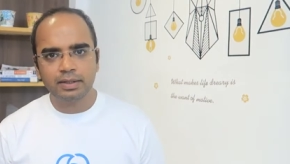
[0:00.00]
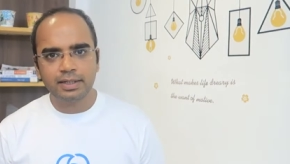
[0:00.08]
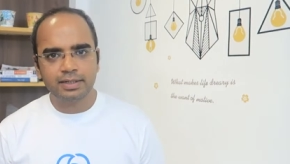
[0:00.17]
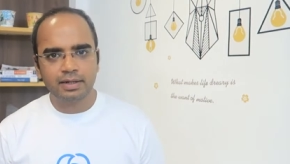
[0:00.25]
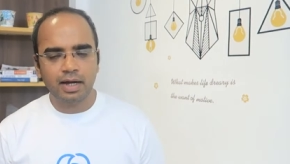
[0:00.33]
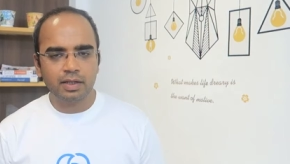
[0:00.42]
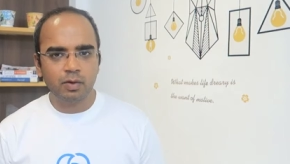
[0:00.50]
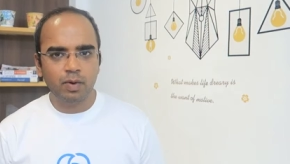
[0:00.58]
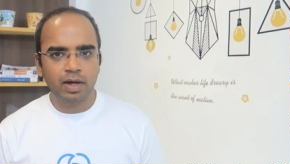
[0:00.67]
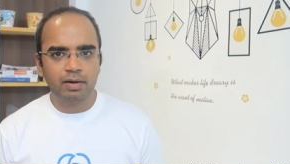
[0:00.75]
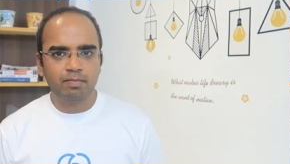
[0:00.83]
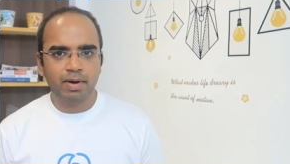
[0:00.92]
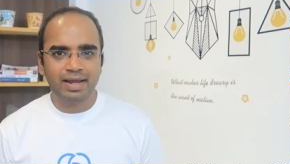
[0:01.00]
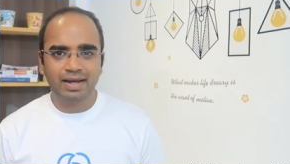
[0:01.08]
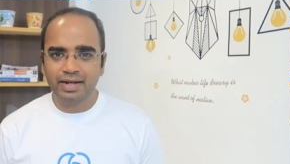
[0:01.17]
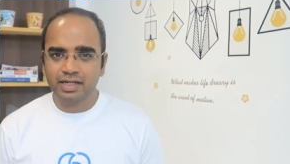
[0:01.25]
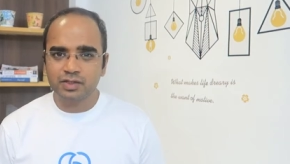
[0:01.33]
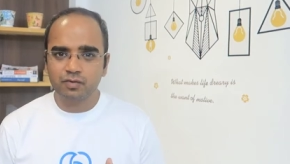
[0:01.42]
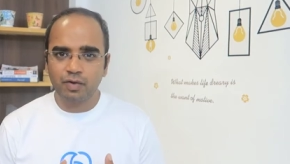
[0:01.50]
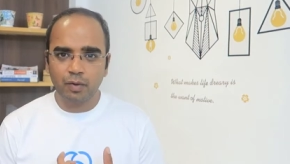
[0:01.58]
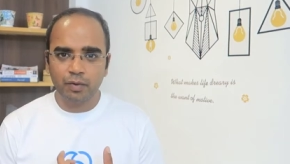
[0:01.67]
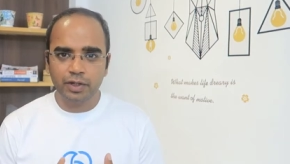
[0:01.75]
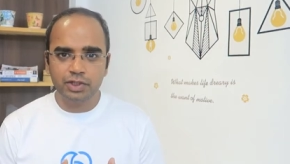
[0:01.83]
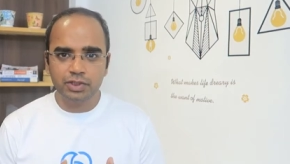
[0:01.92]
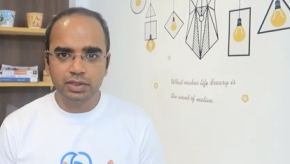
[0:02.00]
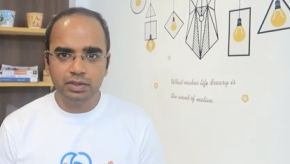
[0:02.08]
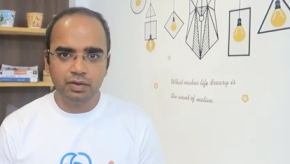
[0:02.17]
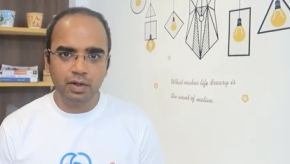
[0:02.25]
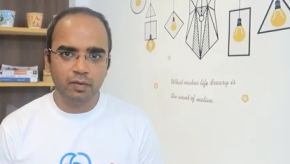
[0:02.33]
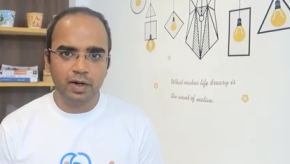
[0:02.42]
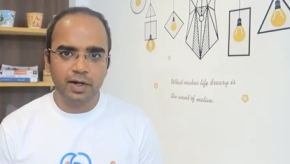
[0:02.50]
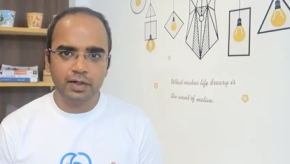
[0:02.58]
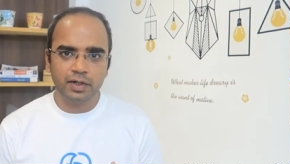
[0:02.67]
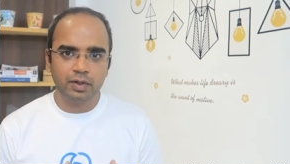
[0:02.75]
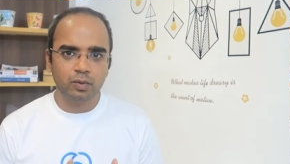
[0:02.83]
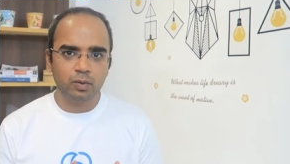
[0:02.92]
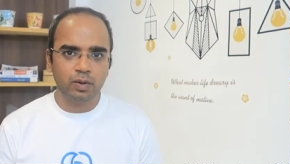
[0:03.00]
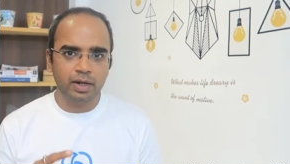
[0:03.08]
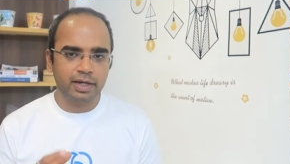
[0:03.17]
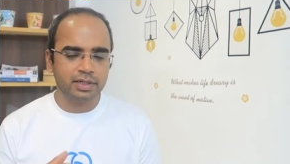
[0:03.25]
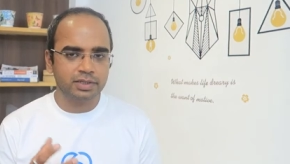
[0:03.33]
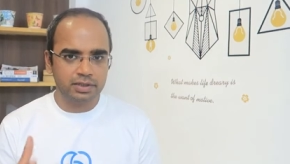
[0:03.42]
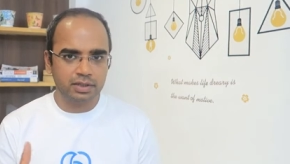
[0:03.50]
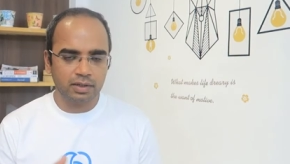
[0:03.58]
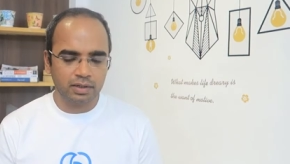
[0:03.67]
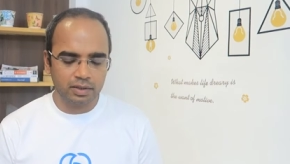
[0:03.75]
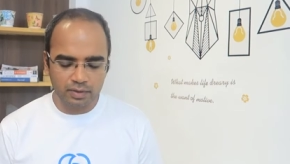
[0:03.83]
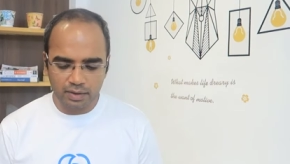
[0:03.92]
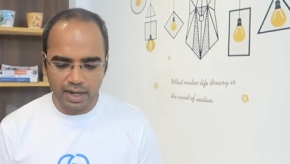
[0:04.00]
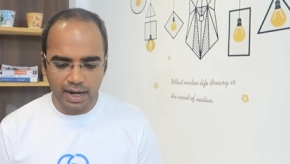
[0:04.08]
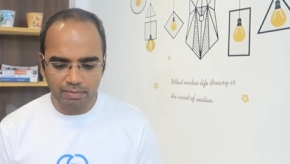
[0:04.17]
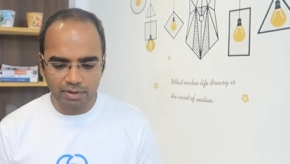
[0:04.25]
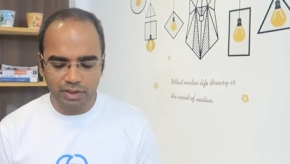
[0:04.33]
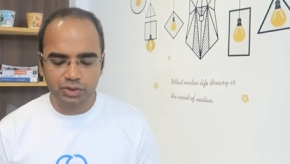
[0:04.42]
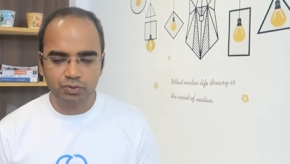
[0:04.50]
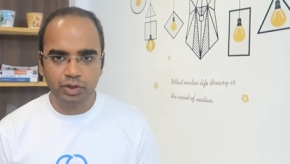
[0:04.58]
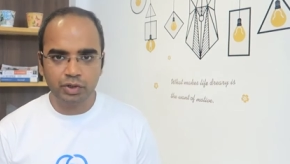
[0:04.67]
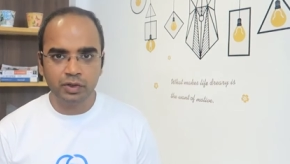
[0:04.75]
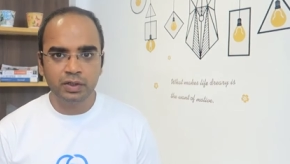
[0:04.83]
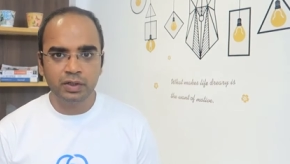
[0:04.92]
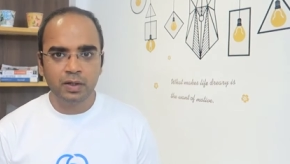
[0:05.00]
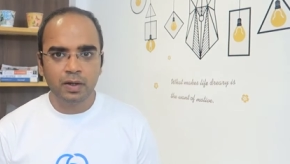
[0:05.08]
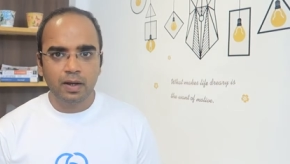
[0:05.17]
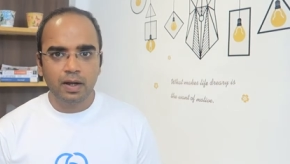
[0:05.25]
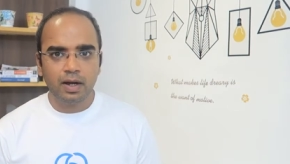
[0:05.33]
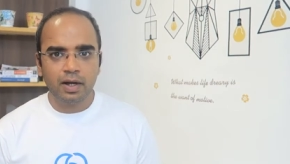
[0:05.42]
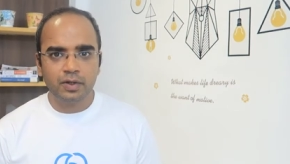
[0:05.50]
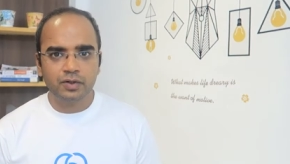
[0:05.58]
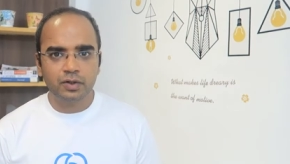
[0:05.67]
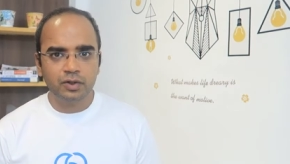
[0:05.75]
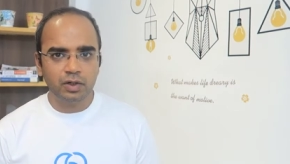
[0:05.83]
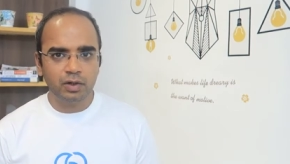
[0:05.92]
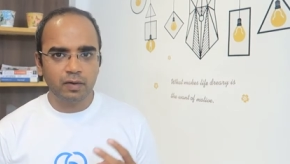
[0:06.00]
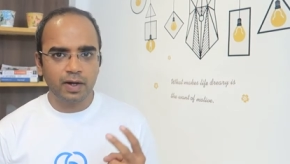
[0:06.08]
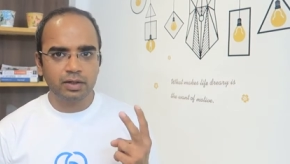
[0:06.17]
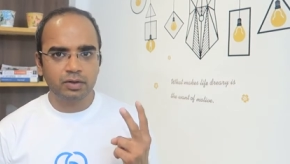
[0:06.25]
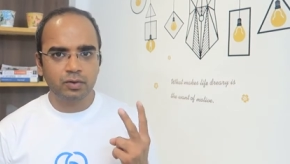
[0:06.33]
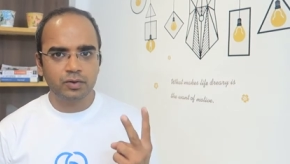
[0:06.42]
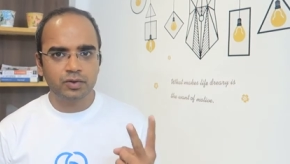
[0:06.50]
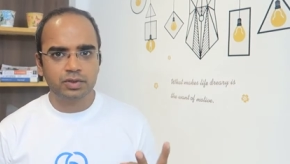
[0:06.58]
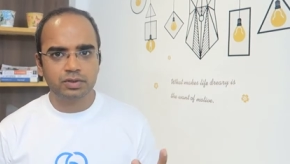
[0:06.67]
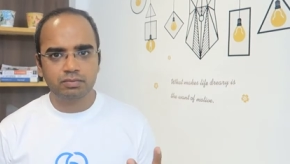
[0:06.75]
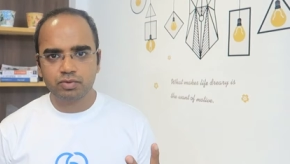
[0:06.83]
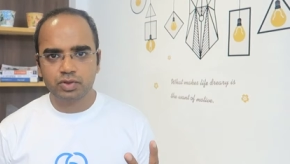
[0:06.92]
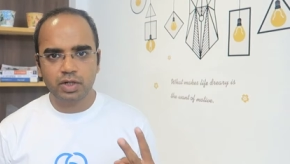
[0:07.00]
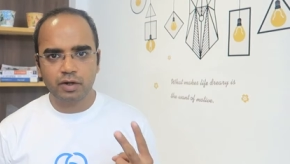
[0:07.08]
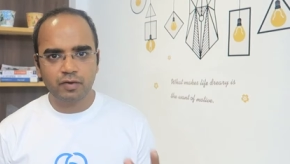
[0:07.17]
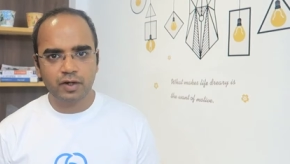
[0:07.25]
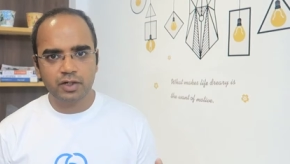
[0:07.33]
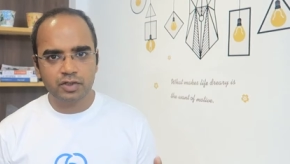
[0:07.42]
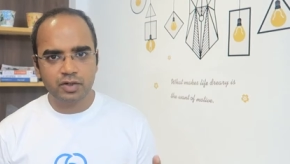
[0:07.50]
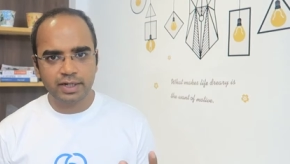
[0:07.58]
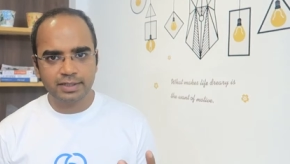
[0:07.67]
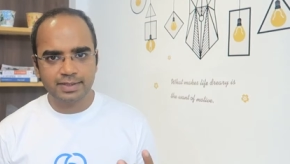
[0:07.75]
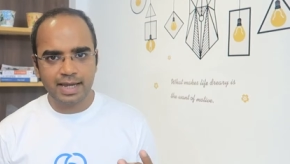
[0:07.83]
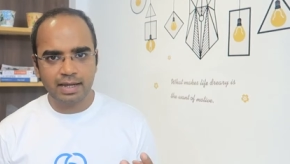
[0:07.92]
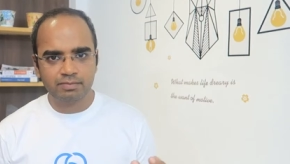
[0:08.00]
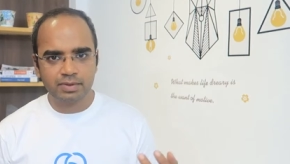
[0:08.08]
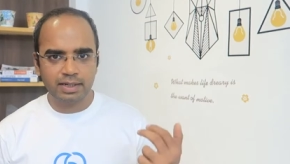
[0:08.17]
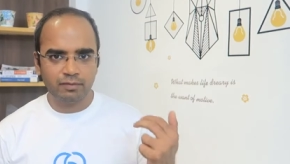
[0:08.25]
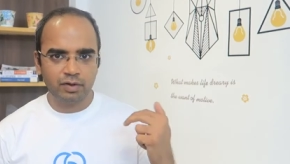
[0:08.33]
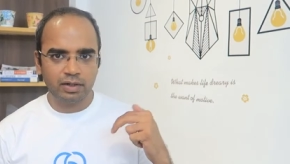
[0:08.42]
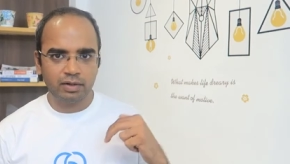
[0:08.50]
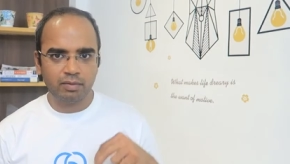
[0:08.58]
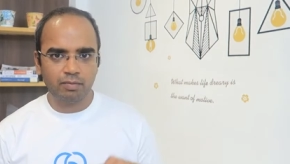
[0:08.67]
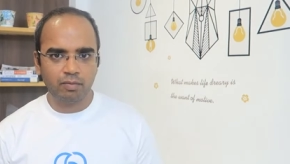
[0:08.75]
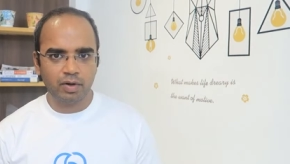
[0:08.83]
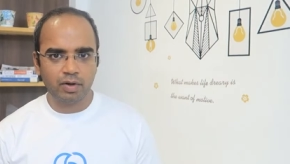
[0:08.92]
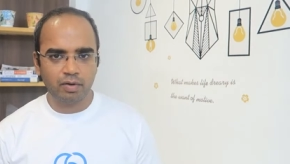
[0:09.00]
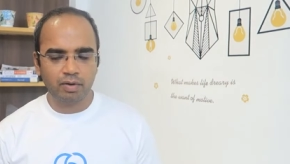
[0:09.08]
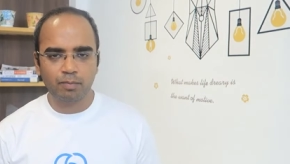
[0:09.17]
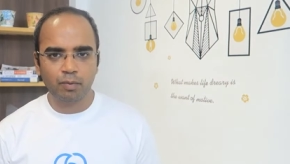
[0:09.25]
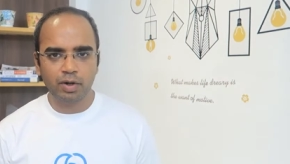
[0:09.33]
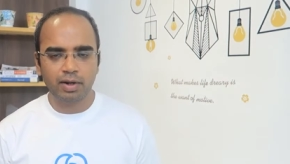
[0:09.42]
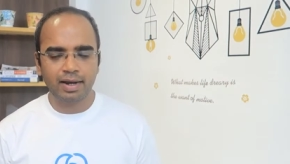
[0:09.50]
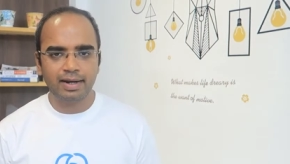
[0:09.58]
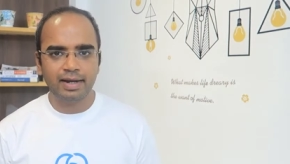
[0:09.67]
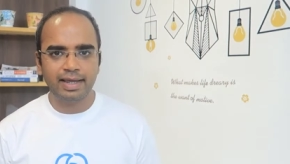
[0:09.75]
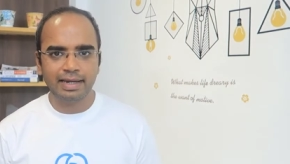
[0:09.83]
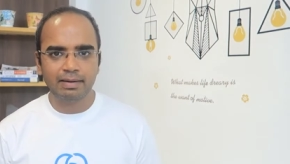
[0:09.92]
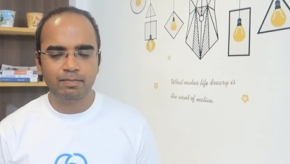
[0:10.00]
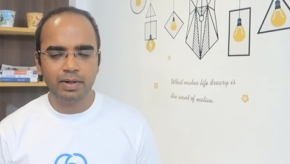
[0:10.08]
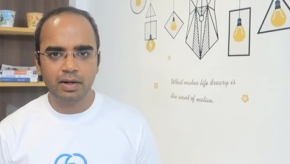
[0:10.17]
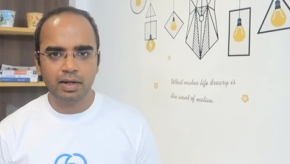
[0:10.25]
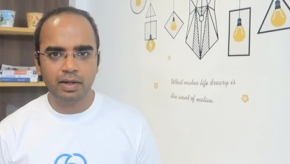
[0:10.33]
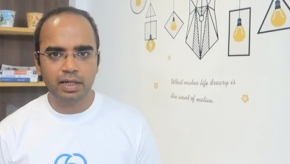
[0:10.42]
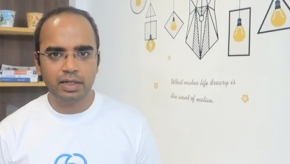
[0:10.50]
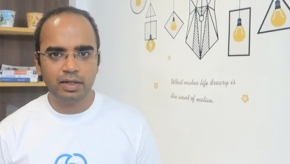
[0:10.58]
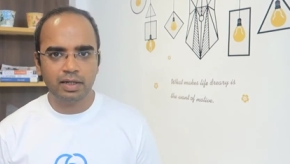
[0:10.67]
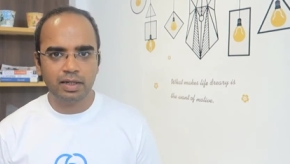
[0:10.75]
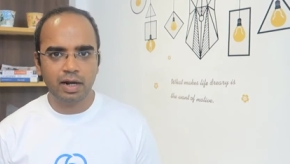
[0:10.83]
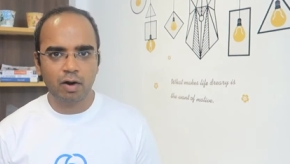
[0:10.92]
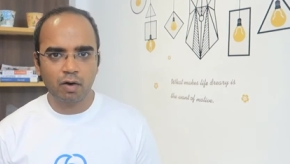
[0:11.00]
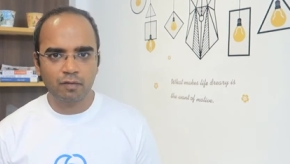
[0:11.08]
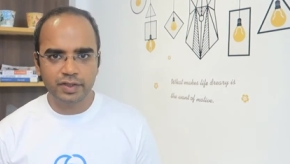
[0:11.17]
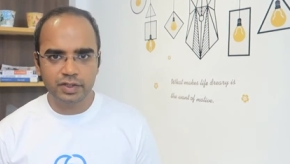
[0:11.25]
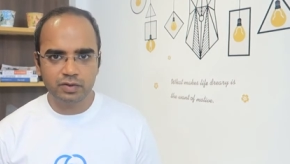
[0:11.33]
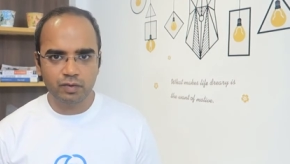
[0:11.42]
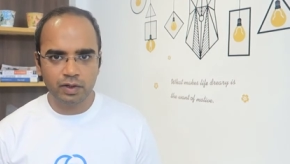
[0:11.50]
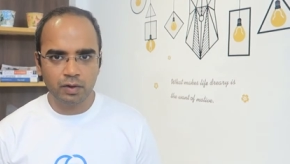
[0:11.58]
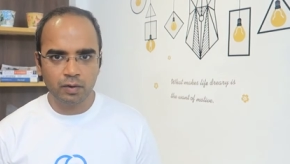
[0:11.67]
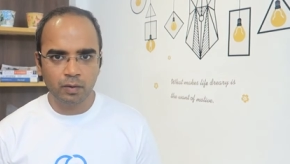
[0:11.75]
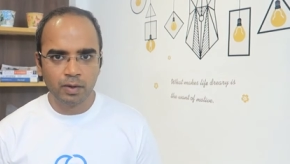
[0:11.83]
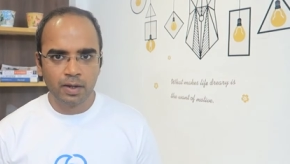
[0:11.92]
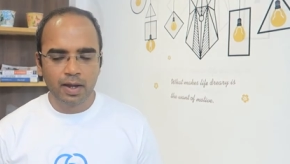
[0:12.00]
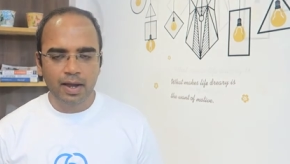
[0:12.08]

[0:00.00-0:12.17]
There's another one by Linux Foundation related to Linux administrator. So you should look at those certification exams. I will put a link in along with this video.